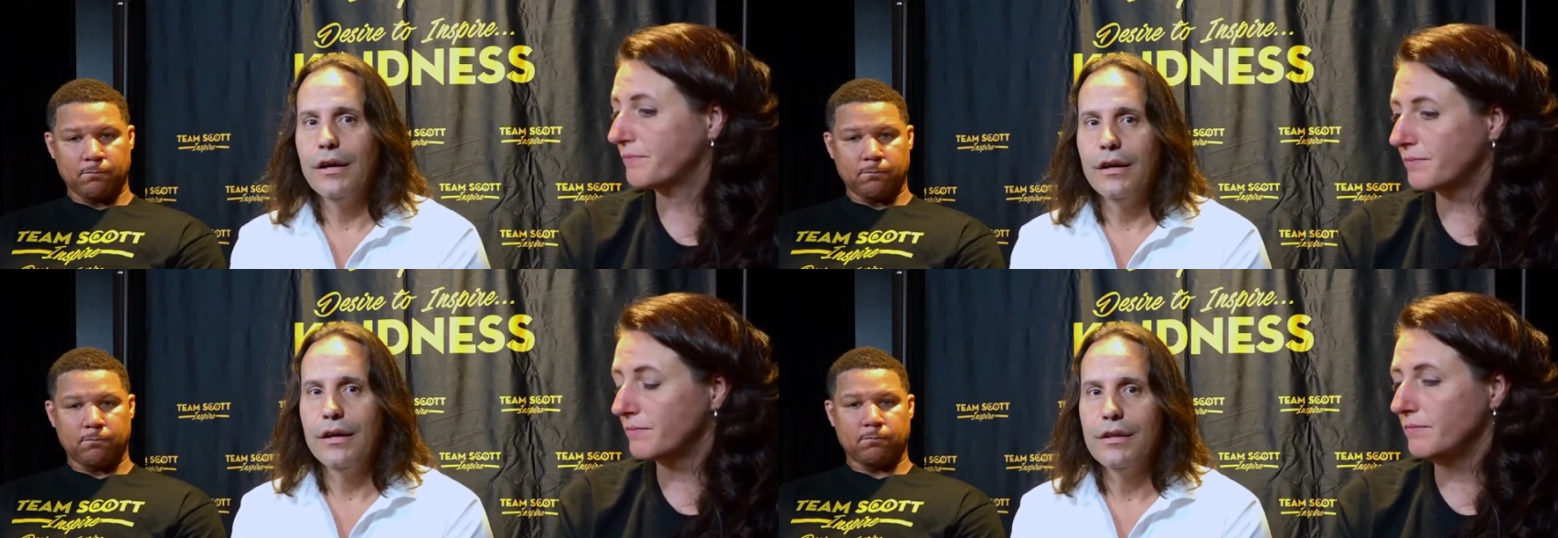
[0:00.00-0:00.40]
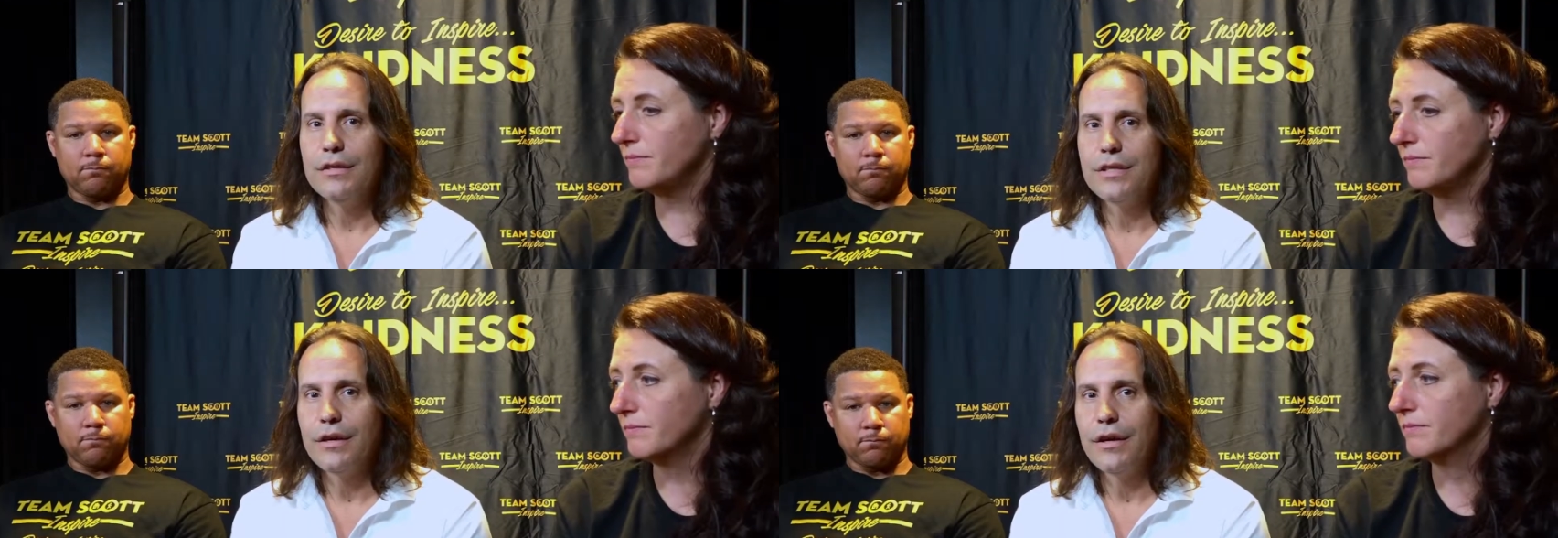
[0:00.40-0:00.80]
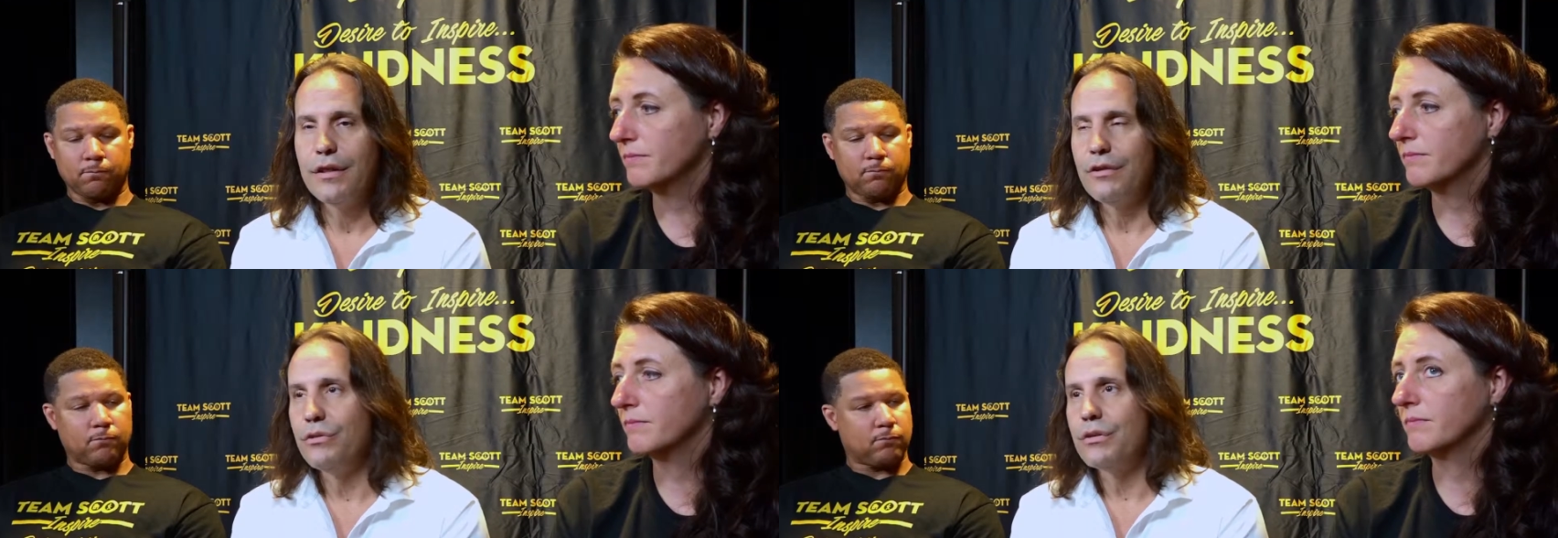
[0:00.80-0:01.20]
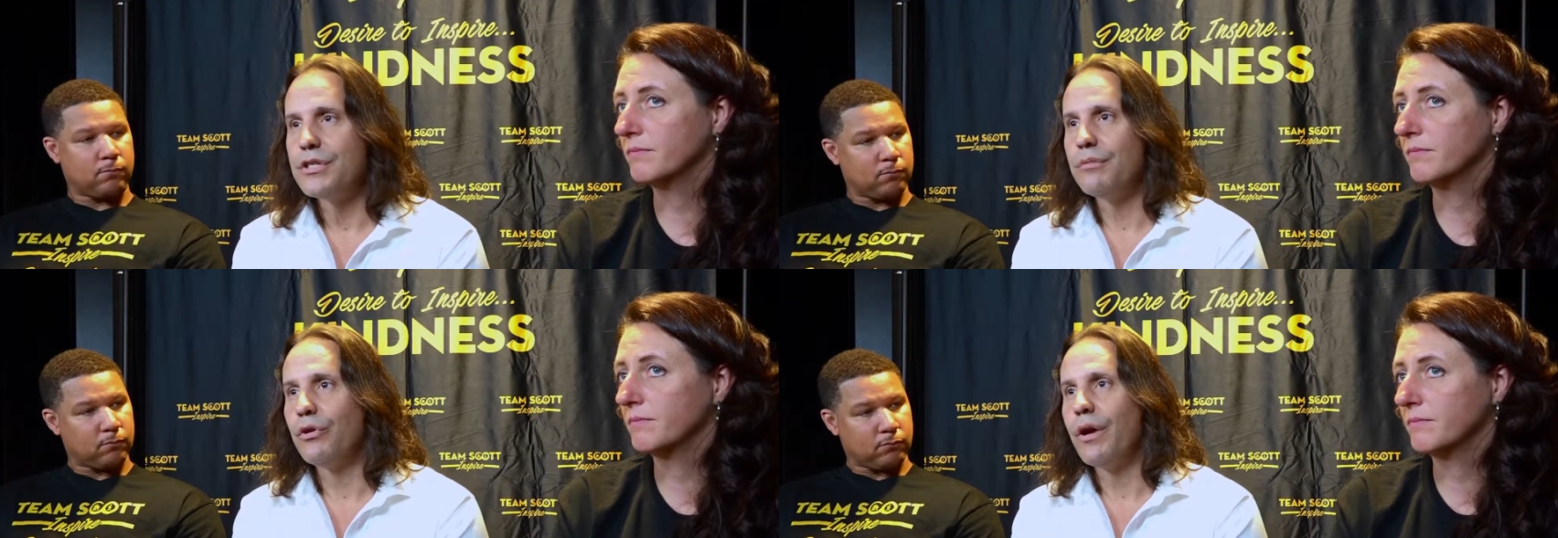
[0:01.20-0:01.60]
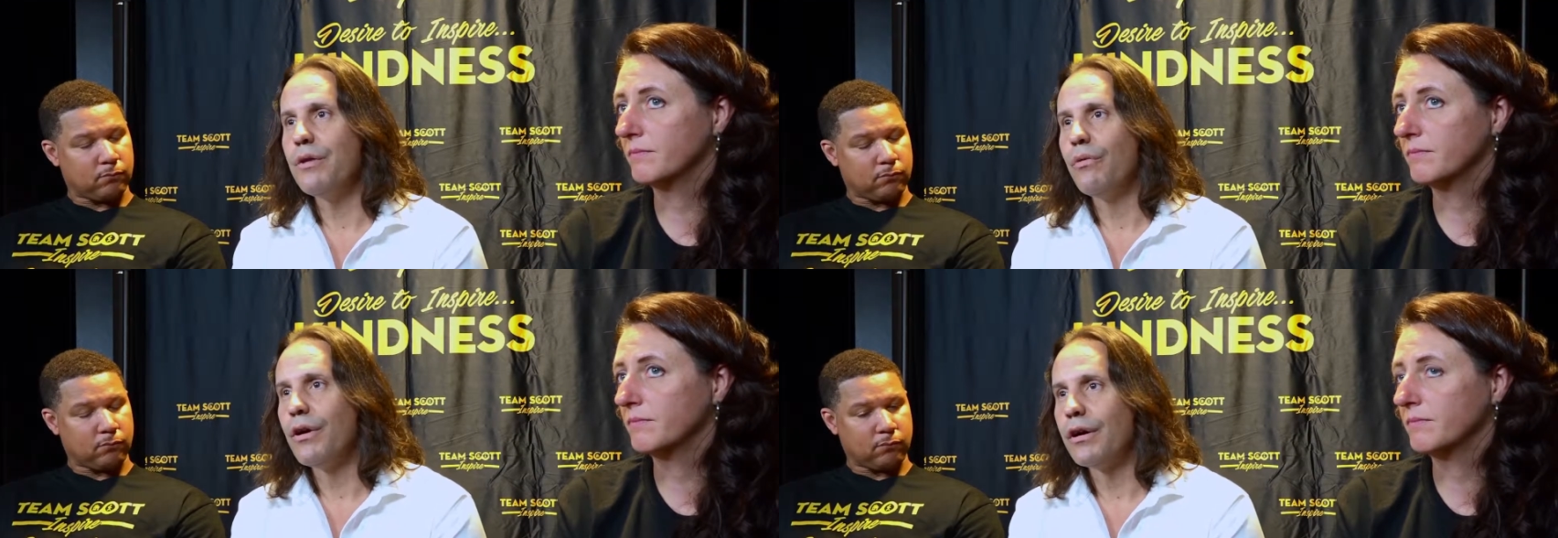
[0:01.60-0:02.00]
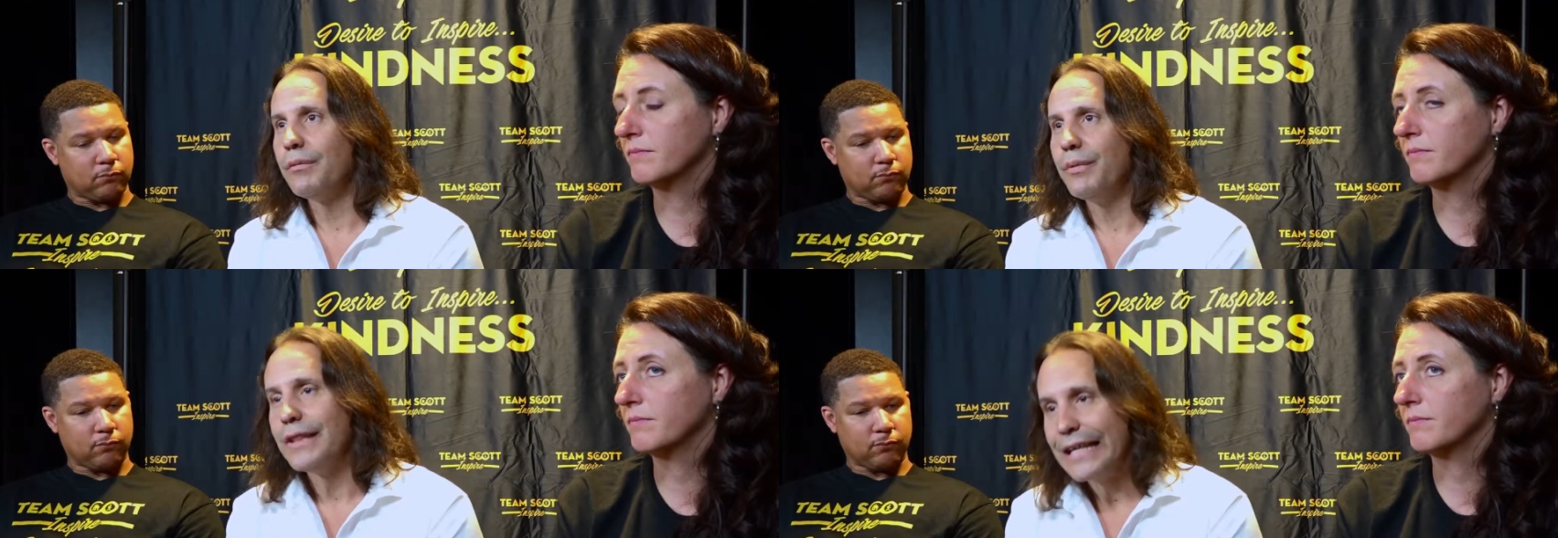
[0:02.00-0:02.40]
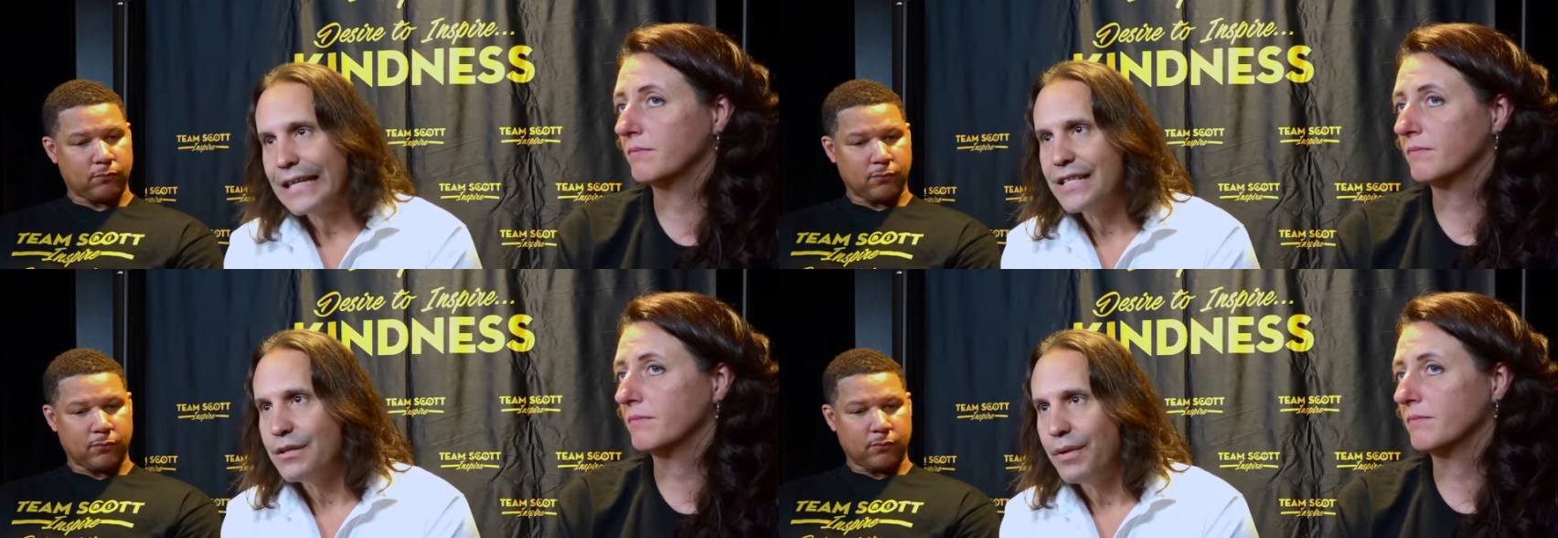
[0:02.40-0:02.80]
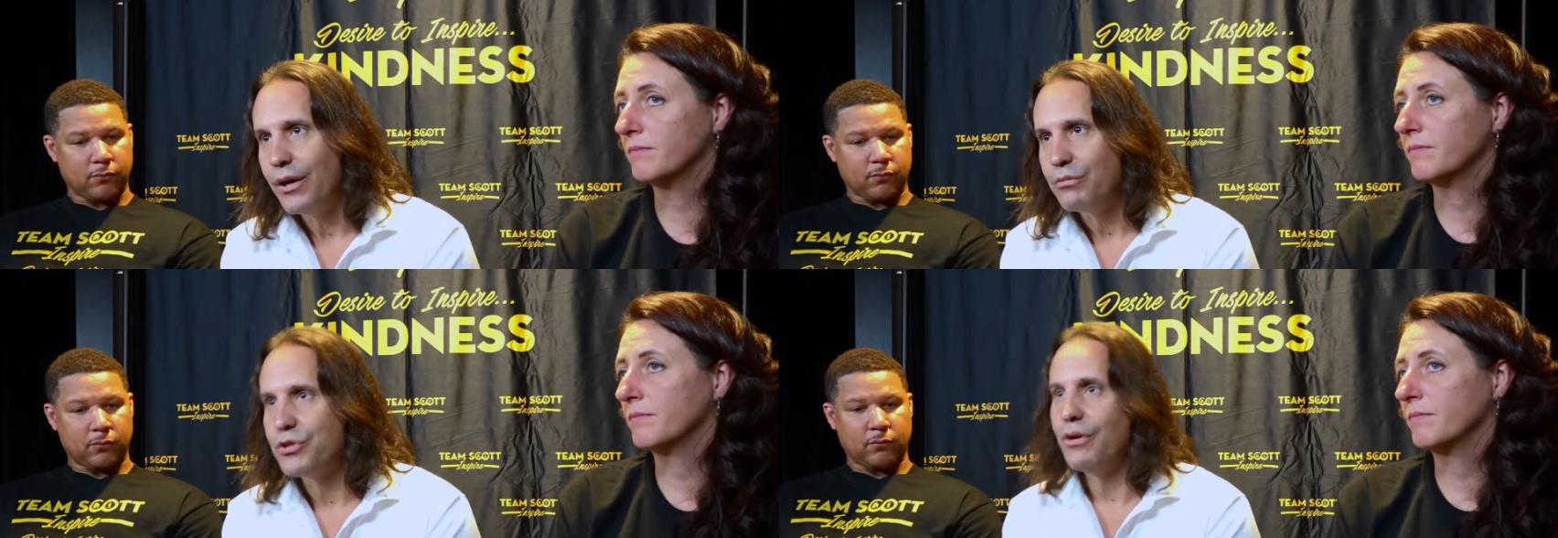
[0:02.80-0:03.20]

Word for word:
Speaker 1: uh, in this area. They're doing some great work, but they need some help.